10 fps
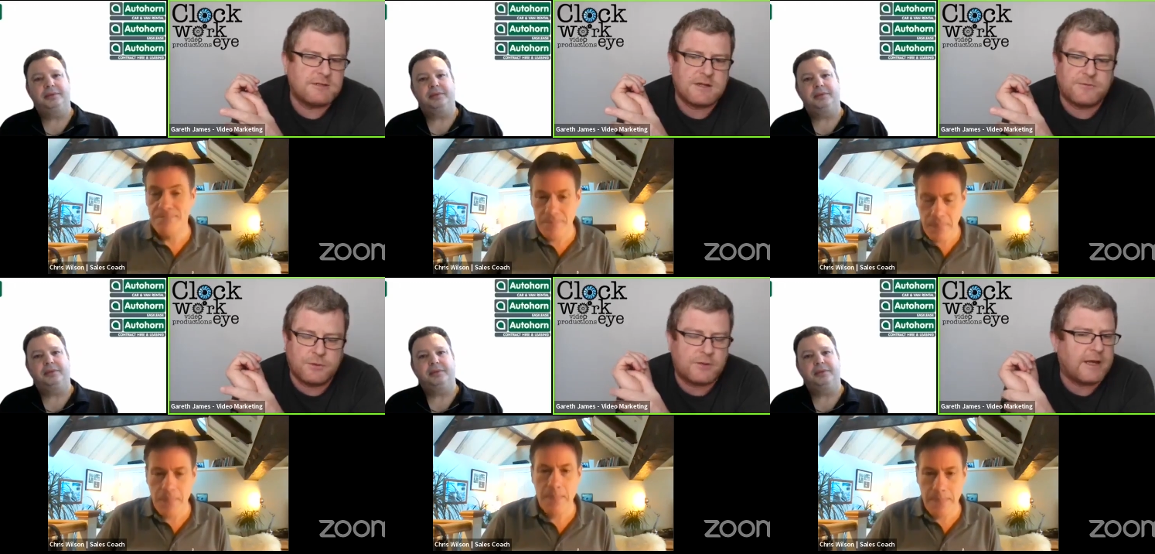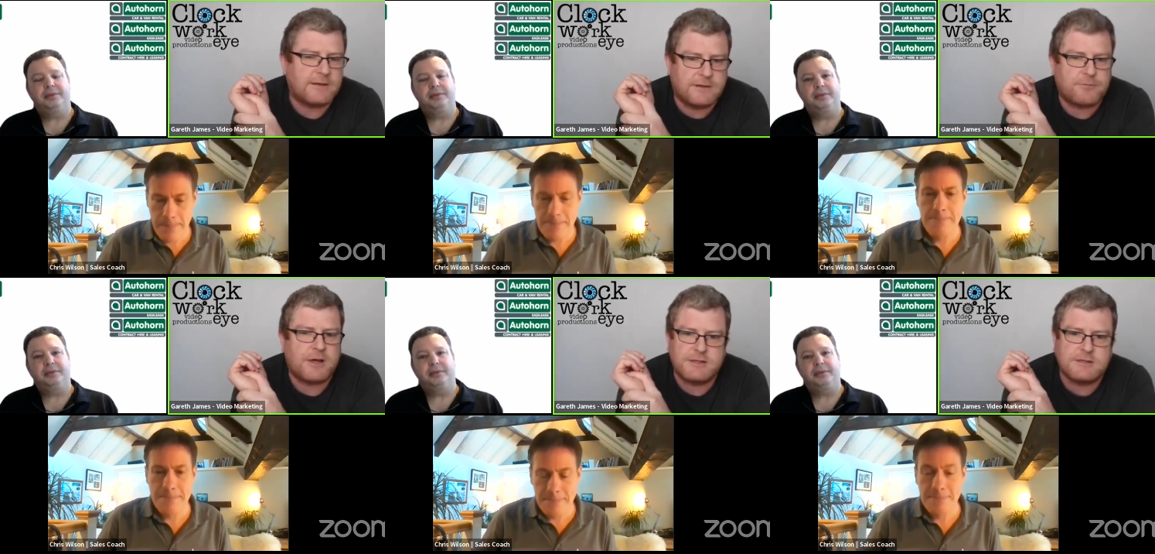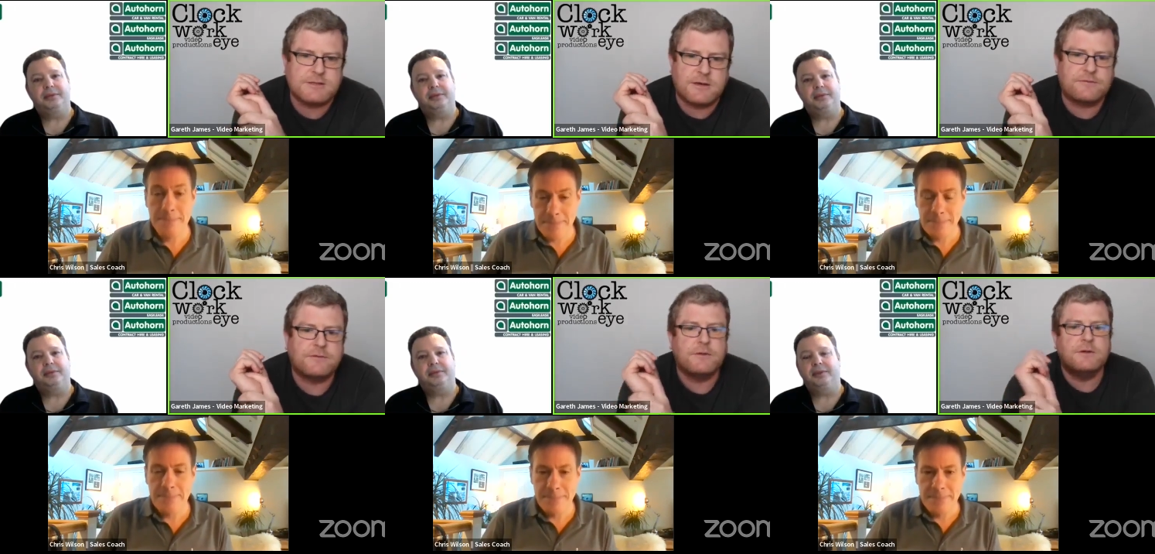Speaker 1: stuff, you'll get depressing stuff
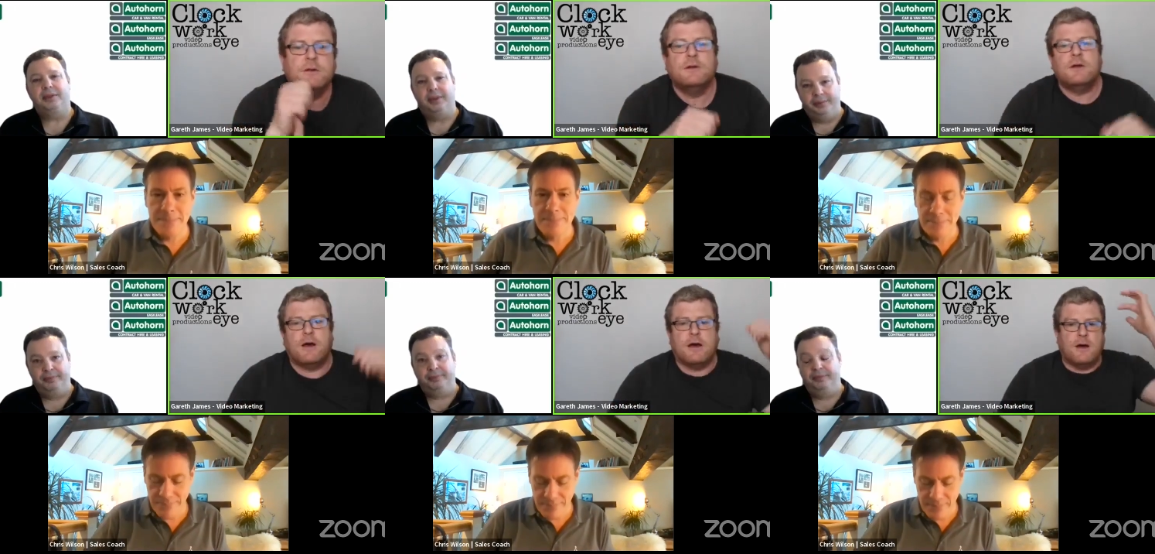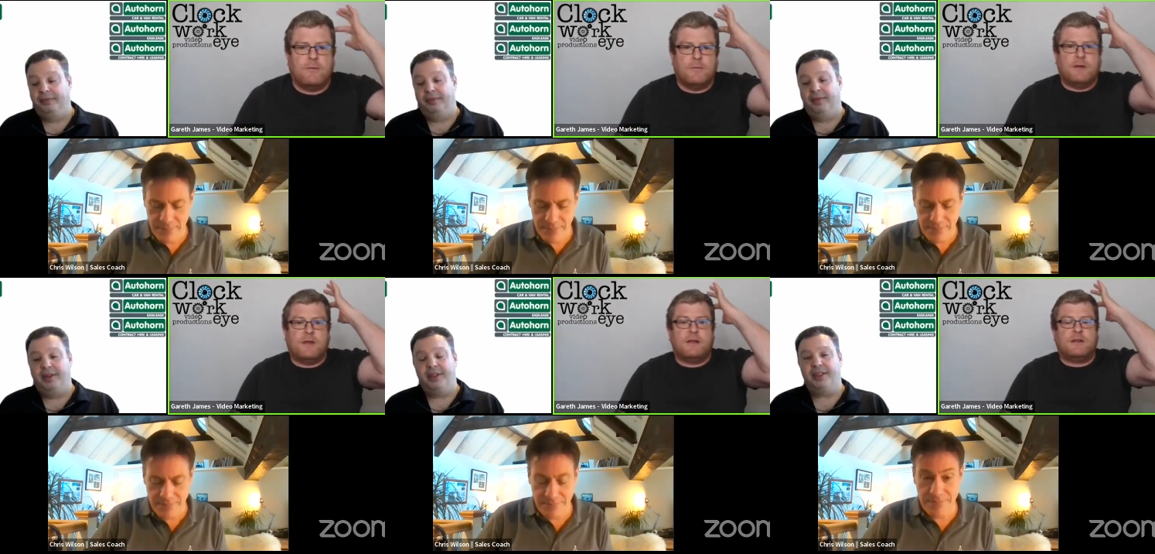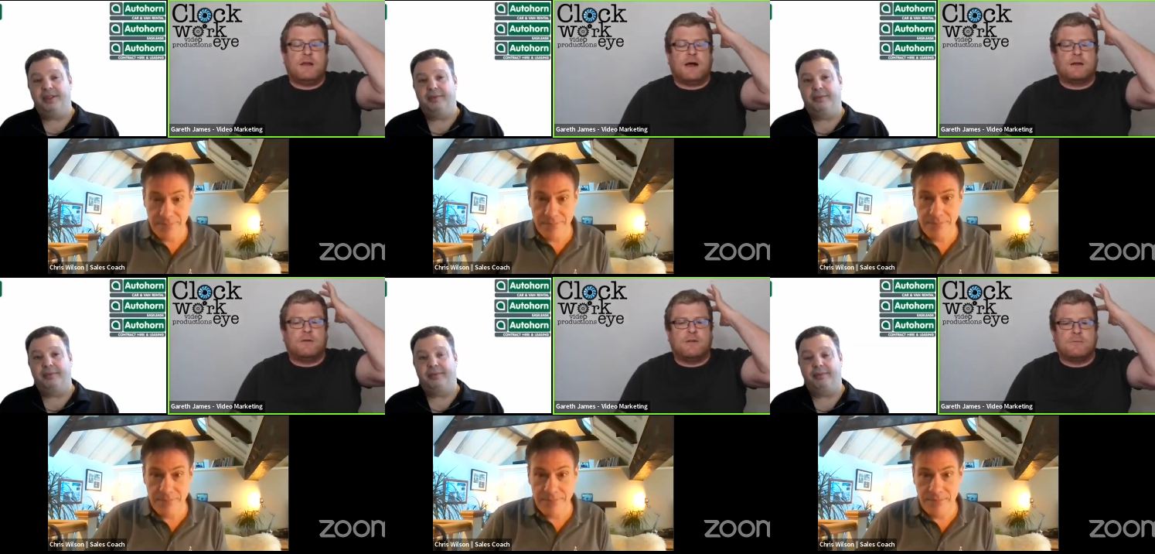um, and they, the
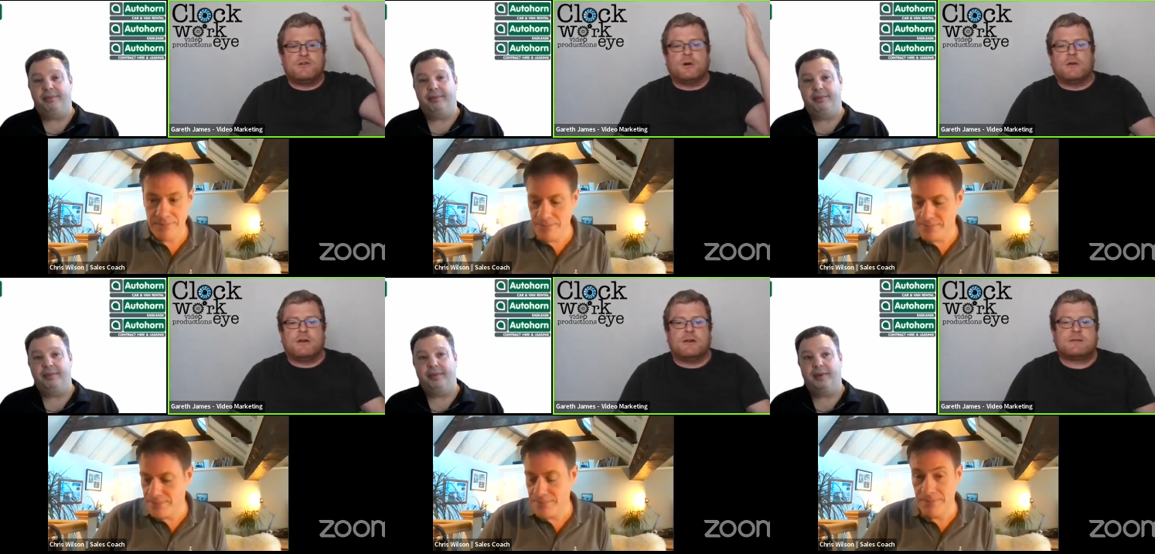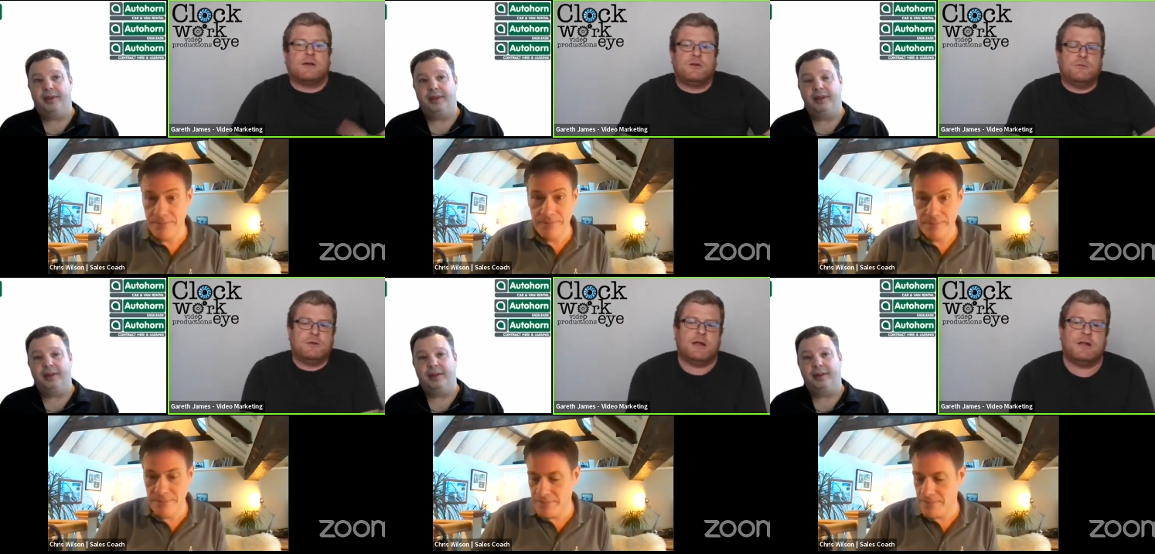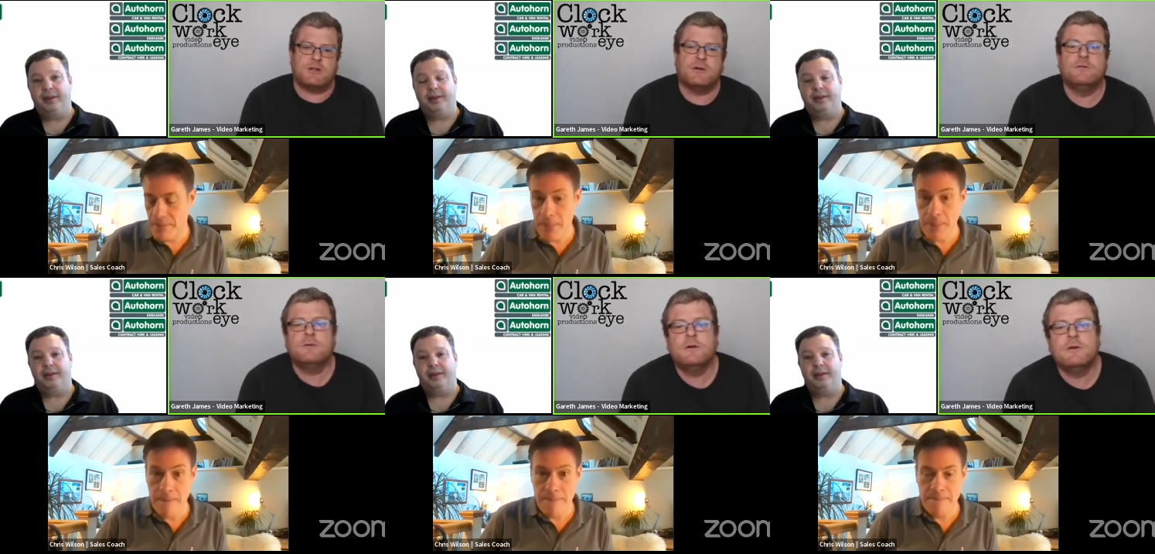algorithms don't understand
Speaker 2: human nature.
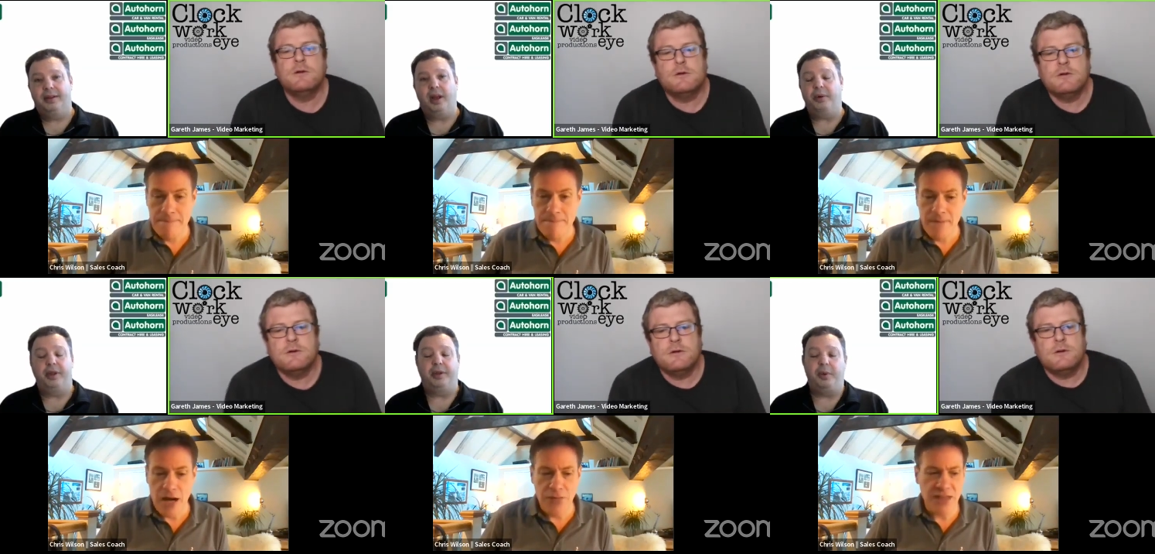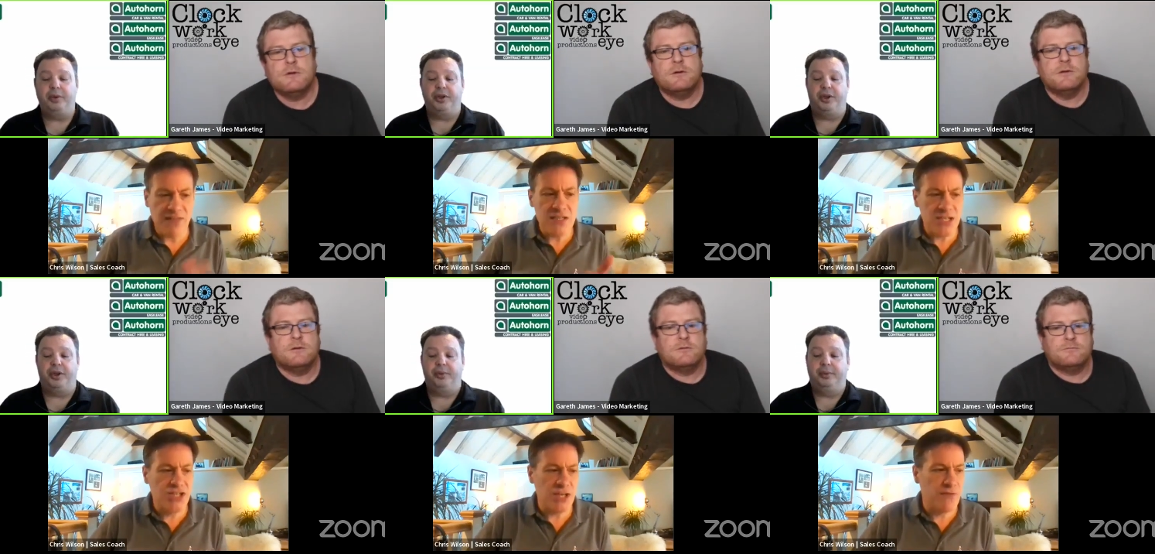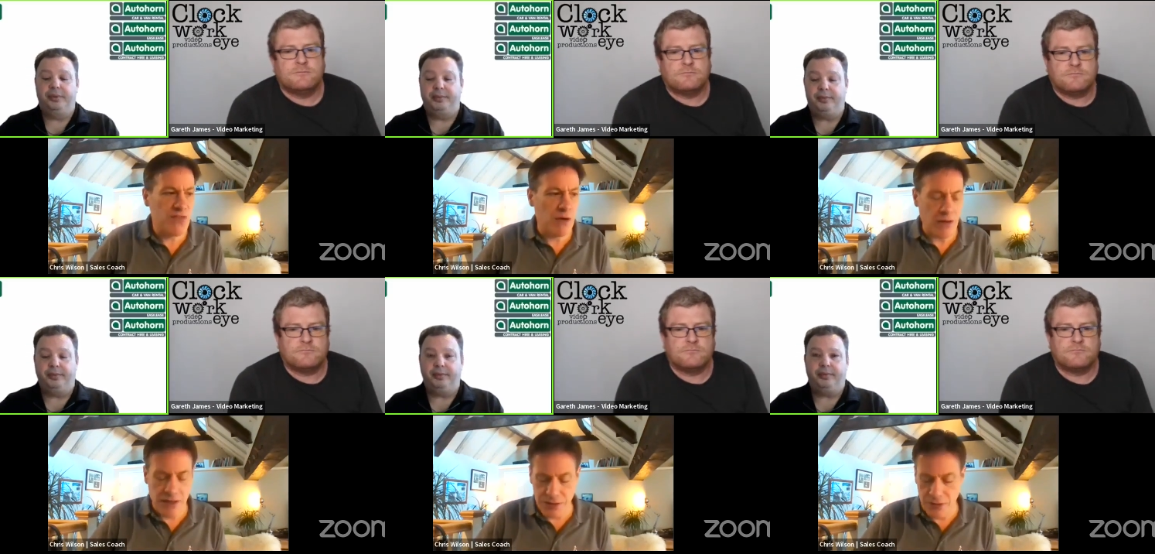No, I think there's a shift though. I,
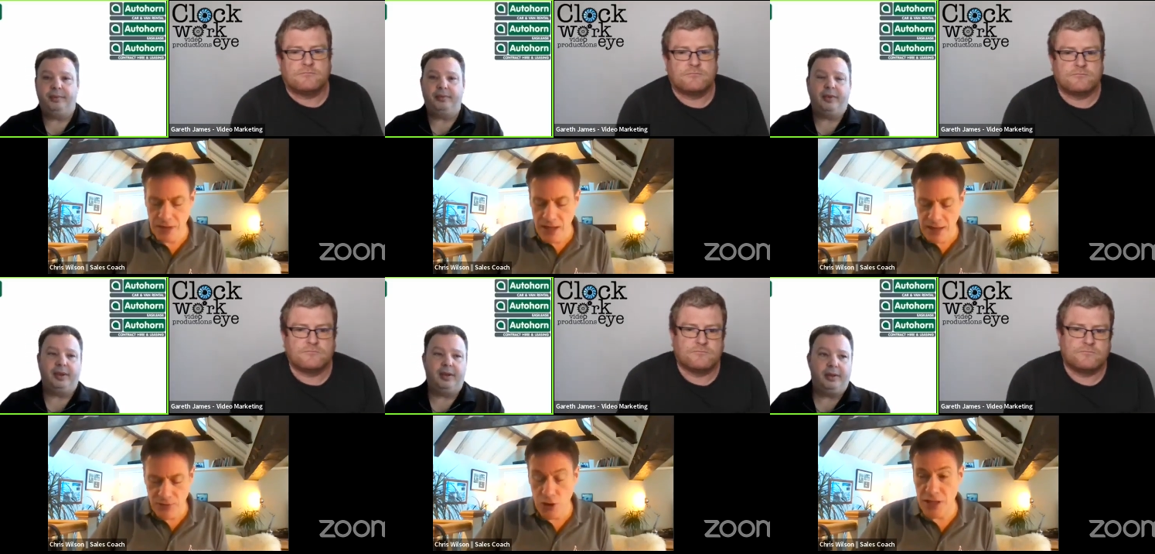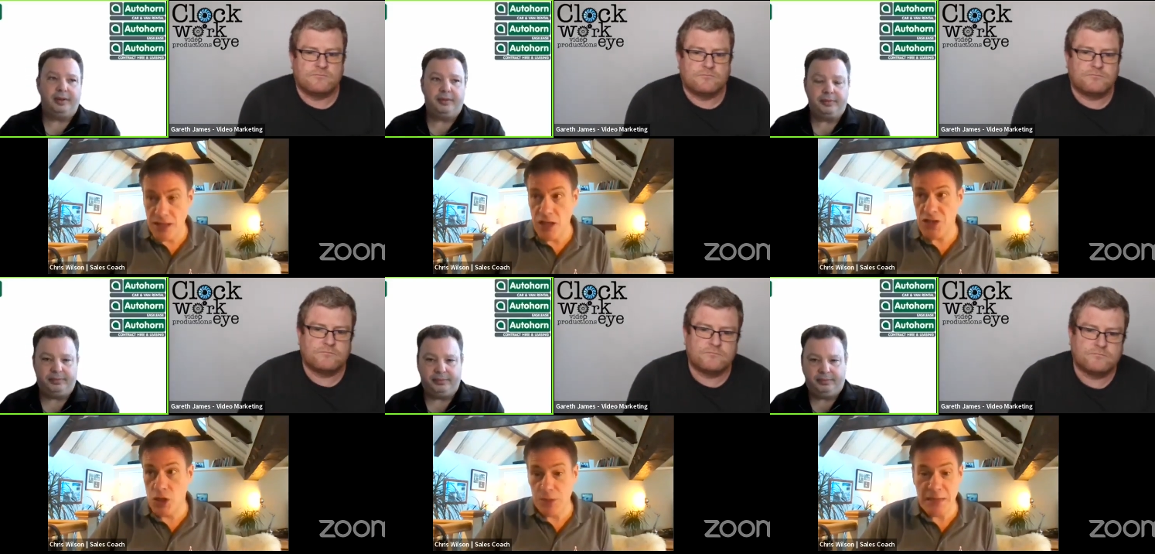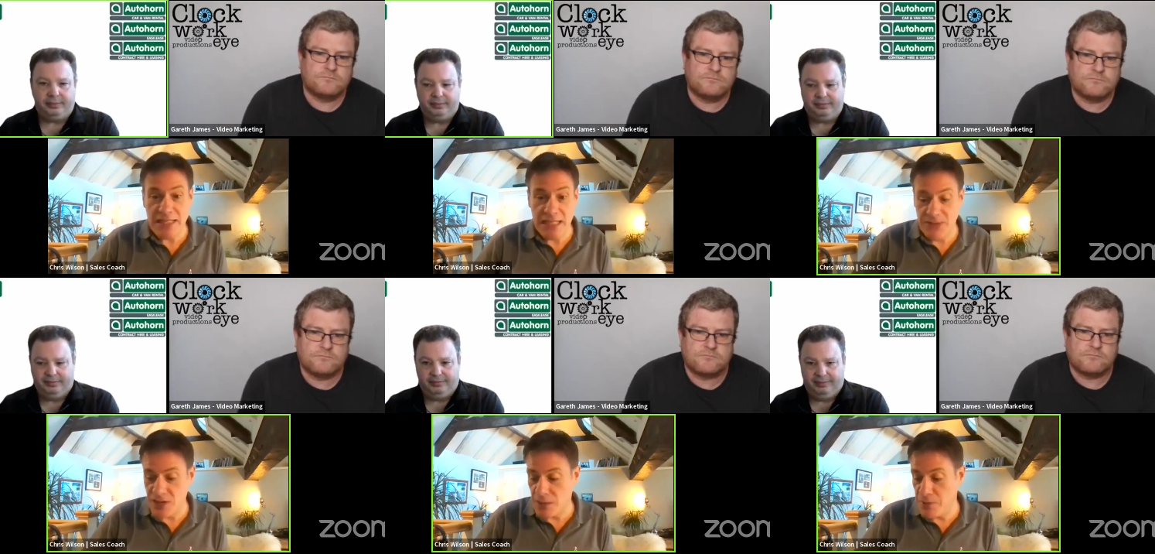I, do. If you look at Lush Cosmetics,
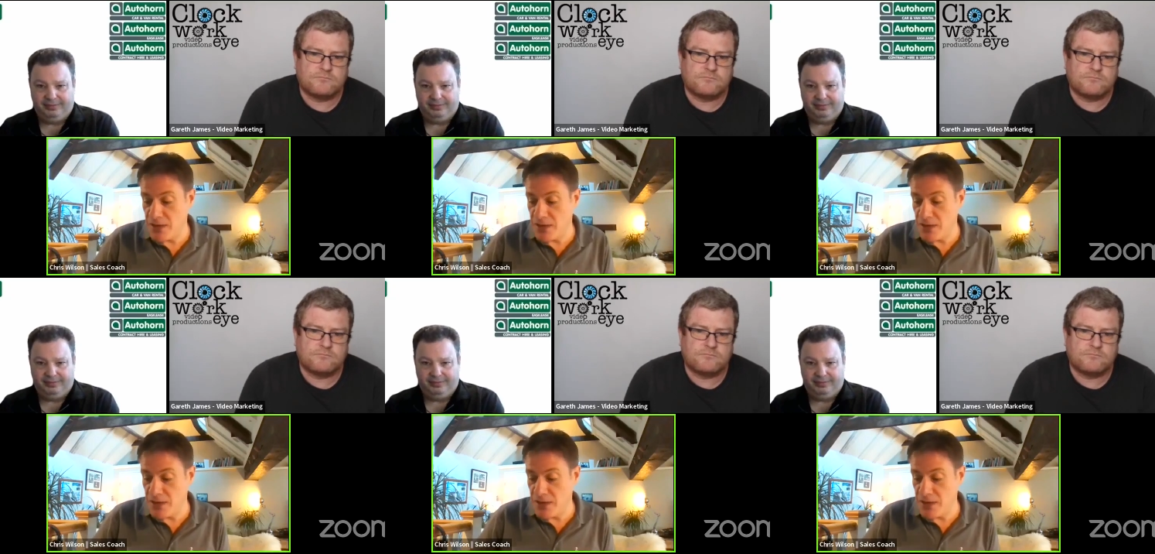for example,